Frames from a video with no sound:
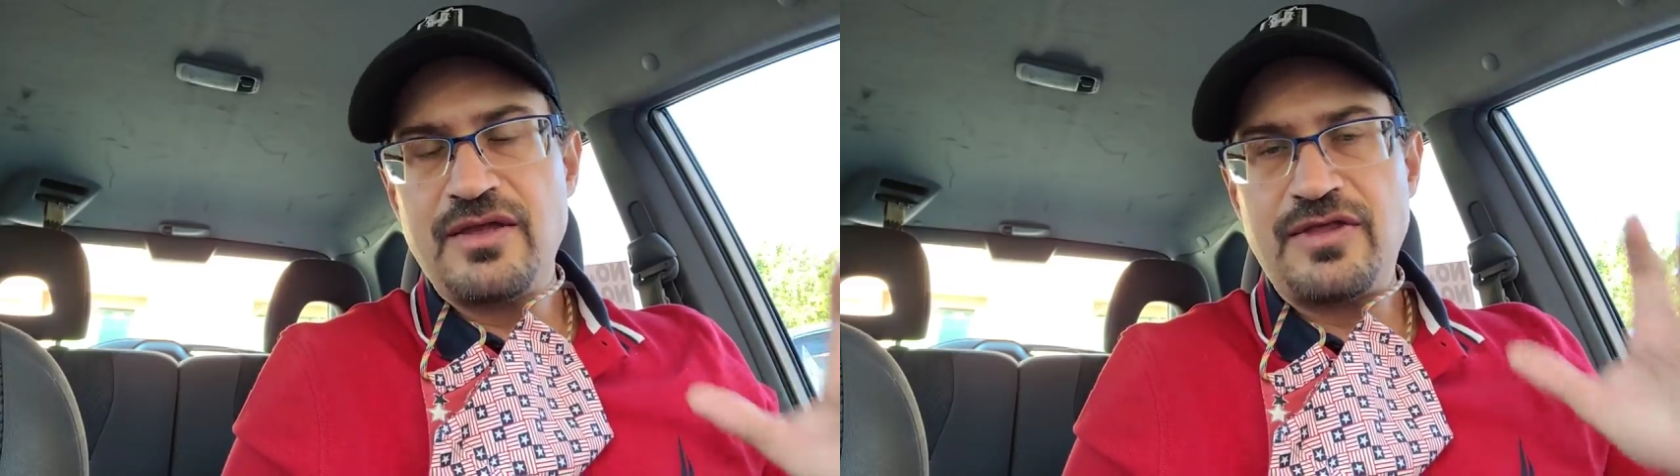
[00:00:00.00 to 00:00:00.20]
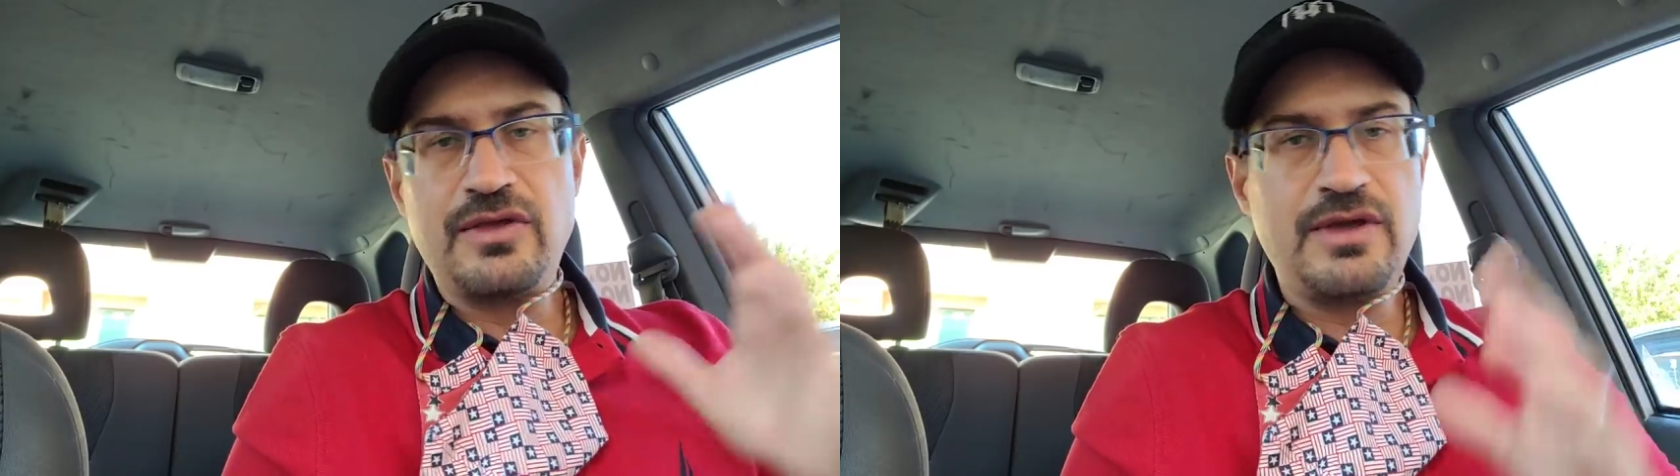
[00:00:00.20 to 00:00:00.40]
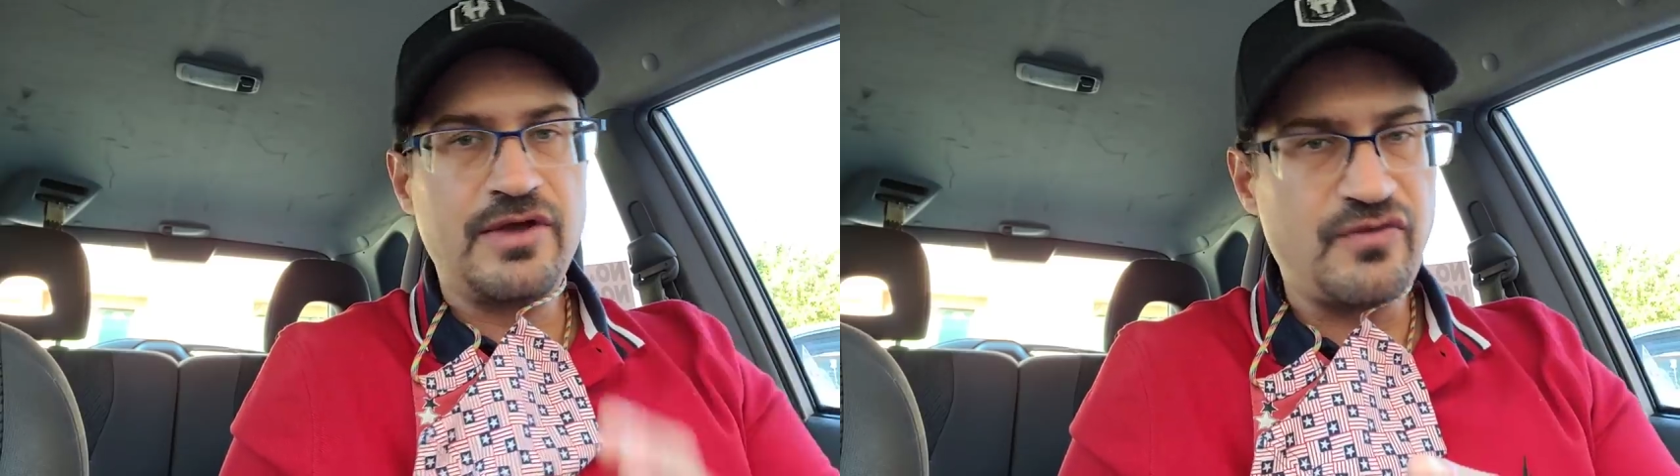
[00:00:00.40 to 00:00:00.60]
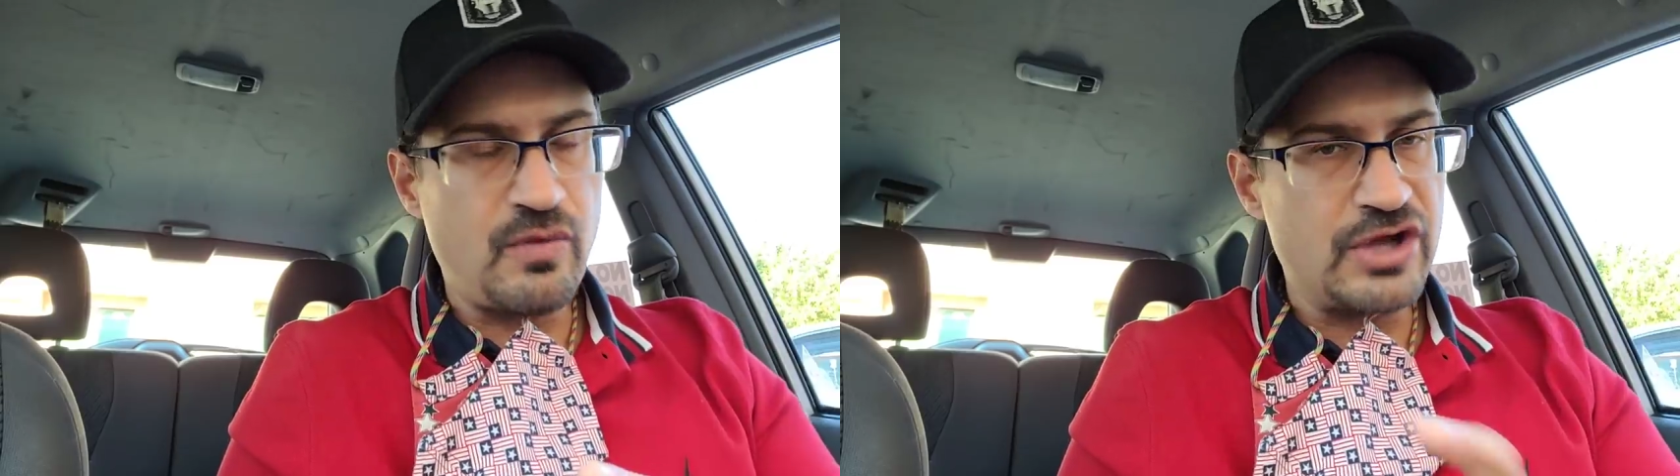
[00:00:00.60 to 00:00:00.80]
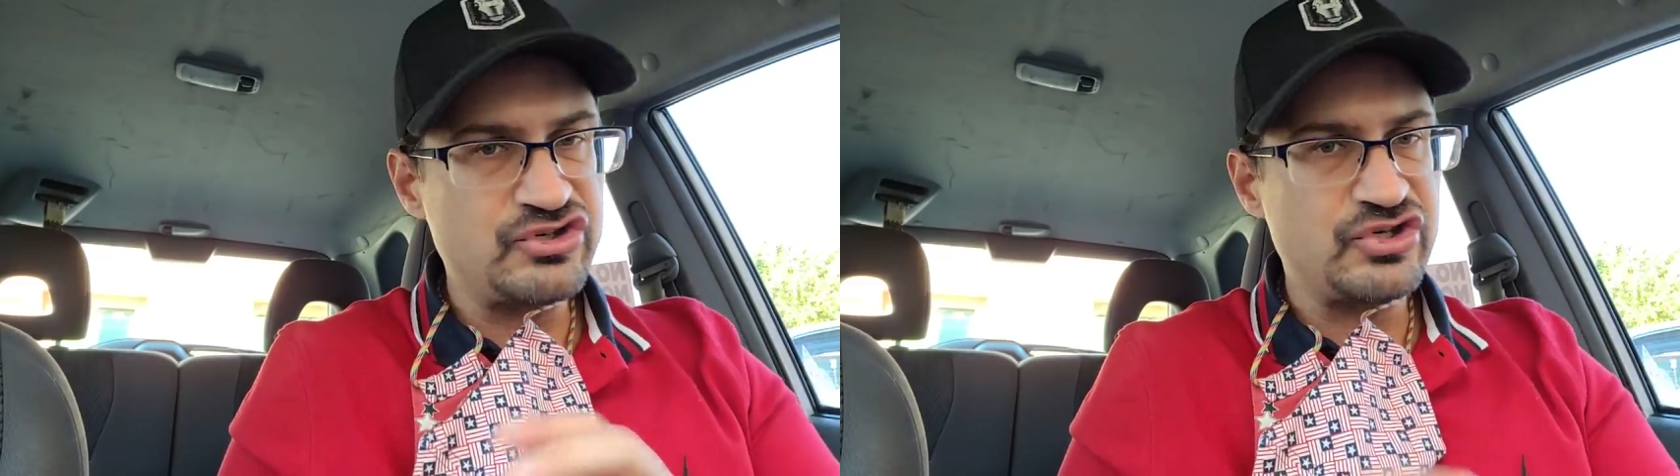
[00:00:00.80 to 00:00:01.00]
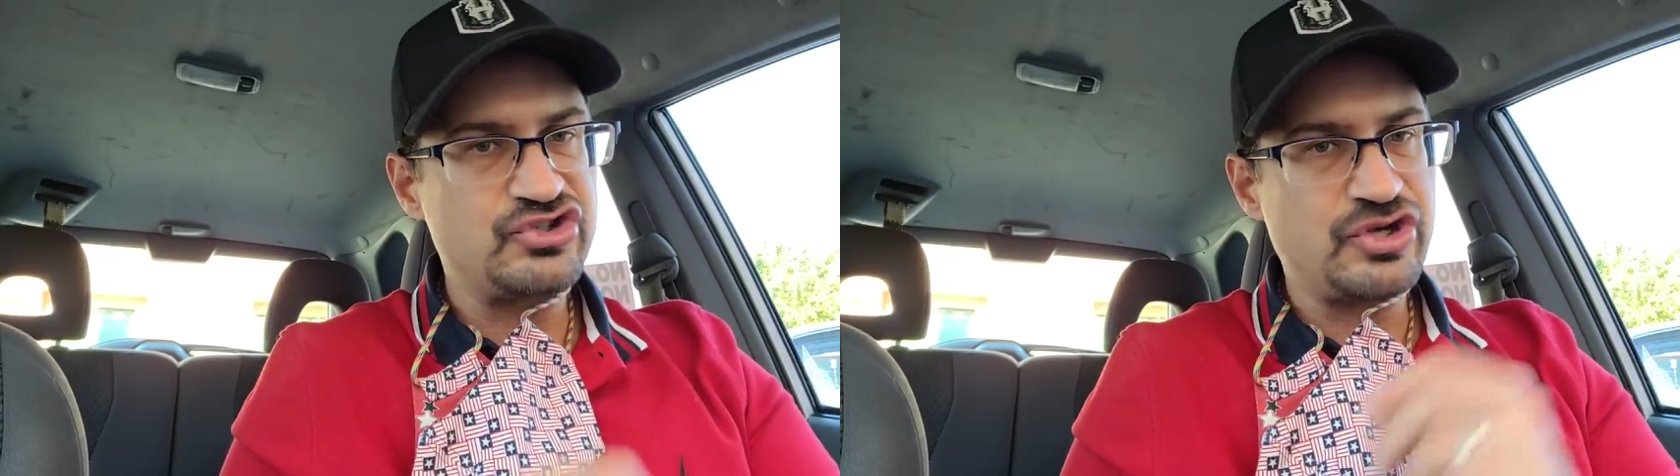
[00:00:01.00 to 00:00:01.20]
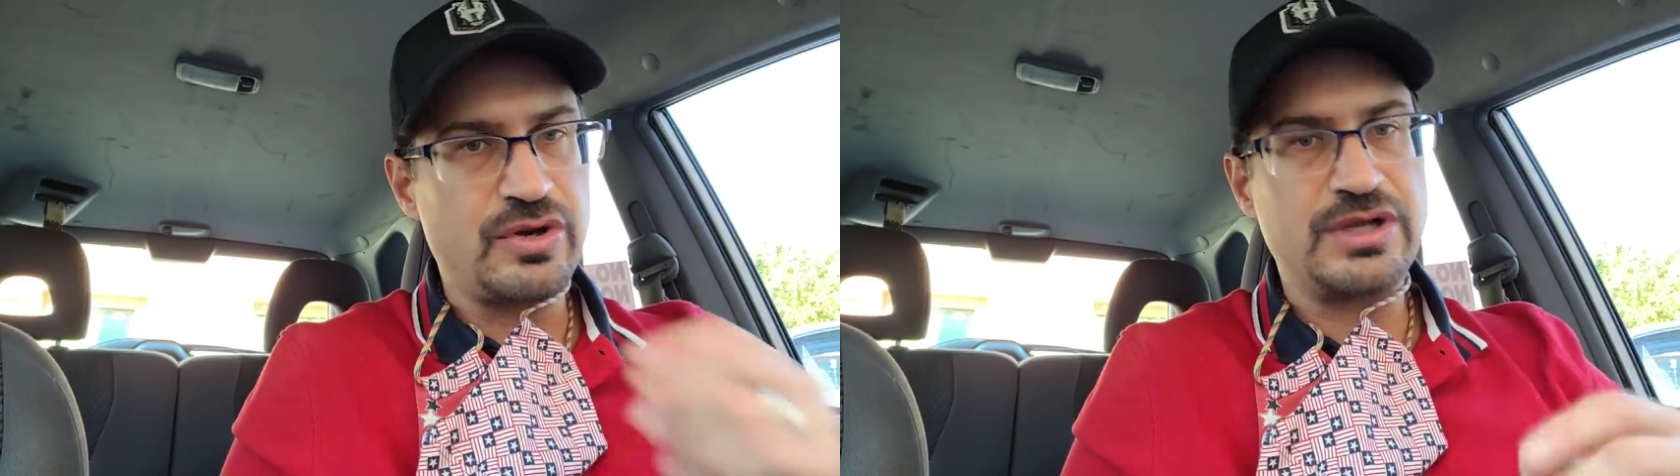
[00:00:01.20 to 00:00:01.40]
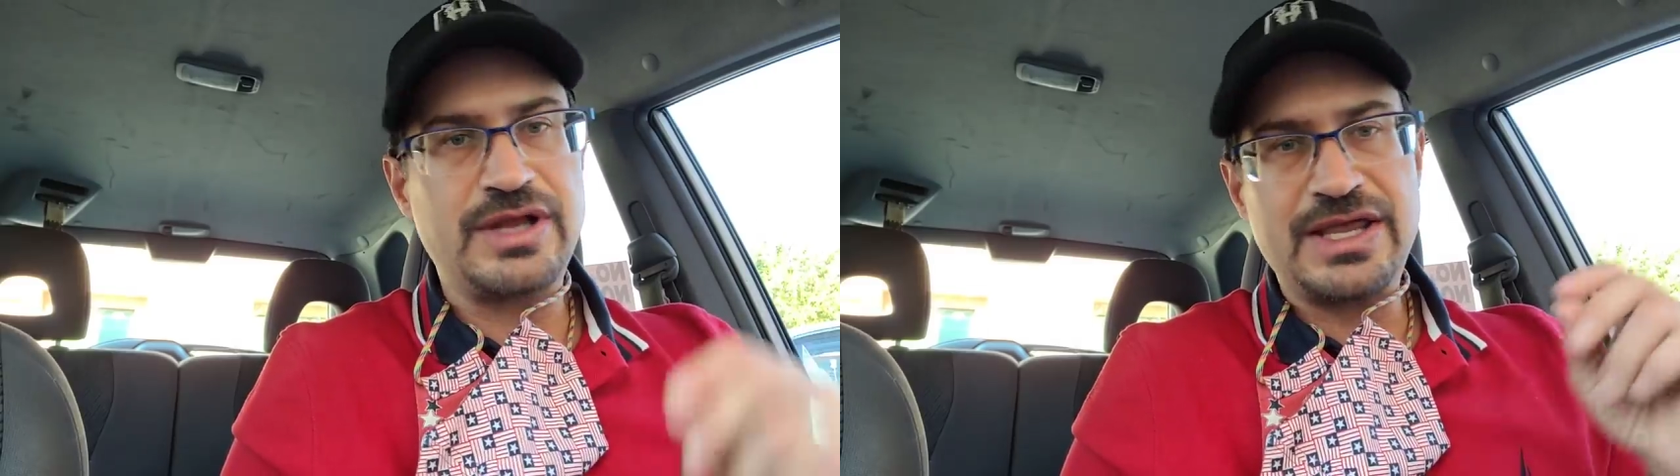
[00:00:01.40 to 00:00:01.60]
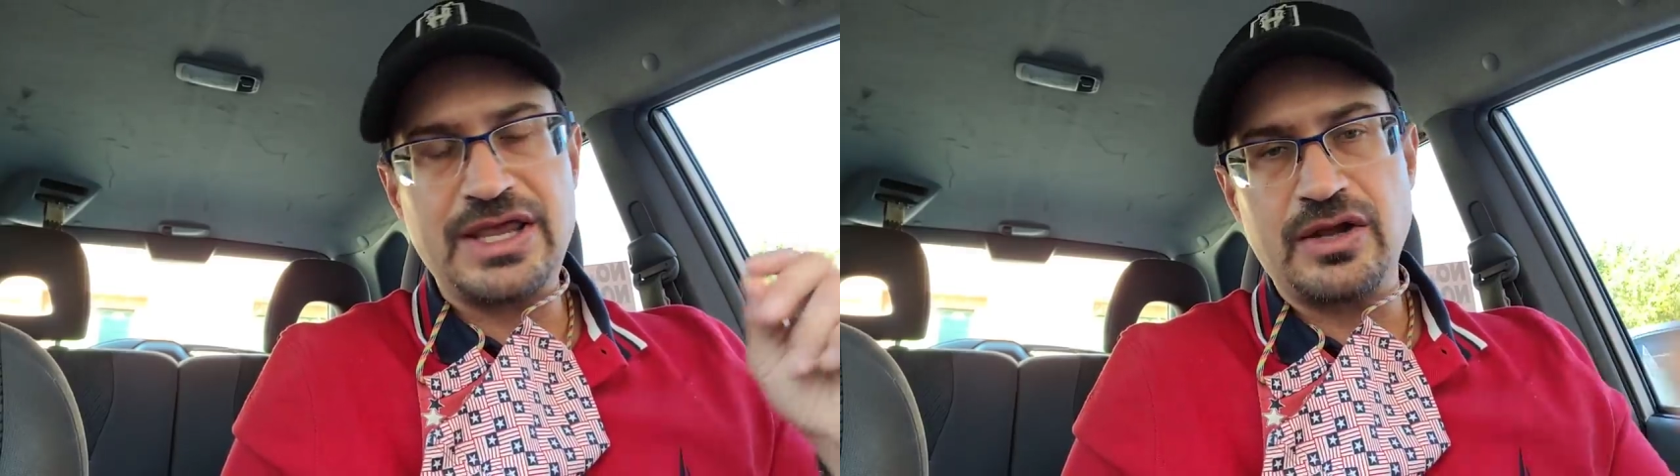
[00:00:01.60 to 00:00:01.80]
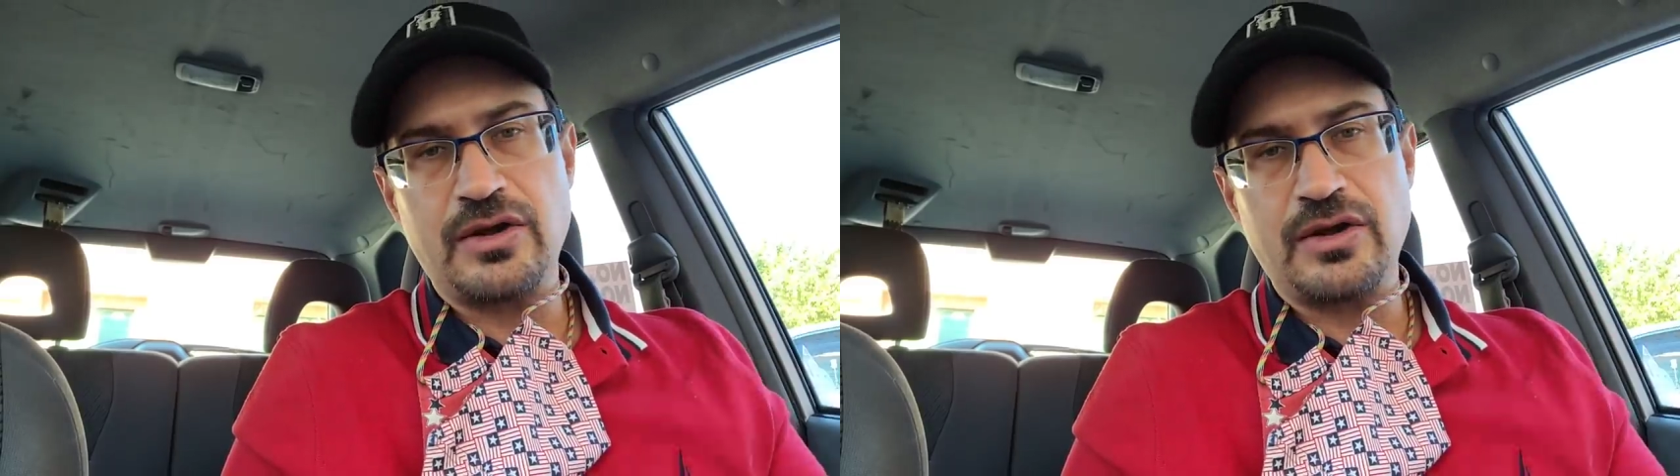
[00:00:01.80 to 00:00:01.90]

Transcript: thank you guys for watching, sharing, liking,